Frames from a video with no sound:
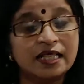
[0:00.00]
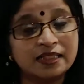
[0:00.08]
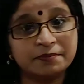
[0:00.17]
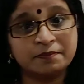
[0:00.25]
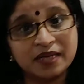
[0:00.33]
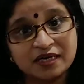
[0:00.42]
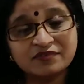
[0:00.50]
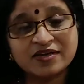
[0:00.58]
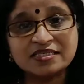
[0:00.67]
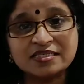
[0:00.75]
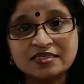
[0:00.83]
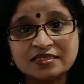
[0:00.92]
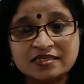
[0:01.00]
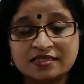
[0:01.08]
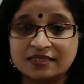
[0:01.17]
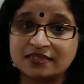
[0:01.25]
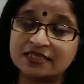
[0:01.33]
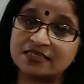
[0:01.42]
the blood vessels,
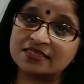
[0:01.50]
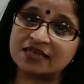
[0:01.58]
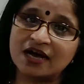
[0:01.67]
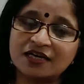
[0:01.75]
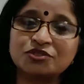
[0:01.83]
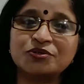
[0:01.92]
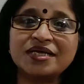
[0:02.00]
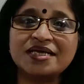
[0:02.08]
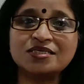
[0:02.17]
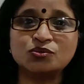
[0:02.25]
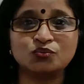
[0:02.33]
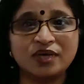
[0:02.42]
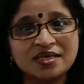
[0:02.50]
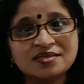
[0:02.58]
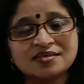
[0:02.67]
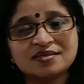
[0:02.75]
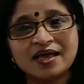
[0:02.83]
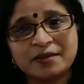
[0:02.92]
that is arteries, veins
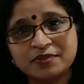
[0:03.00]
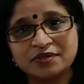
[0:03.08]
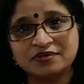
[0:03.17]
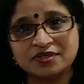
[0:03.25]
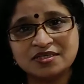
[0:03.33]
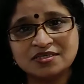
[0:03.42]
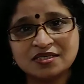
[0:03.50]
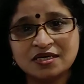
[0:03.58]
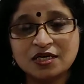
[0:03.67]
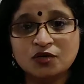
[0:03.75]
and capillaries,